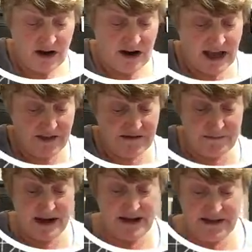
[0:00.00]
I haven't
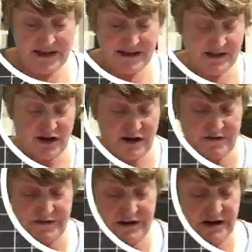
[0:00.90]
made this style
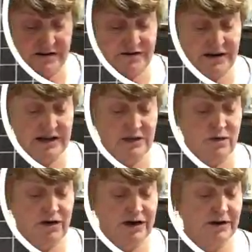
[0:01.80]
for a little
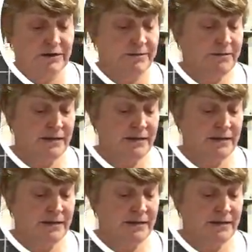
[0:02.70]
while,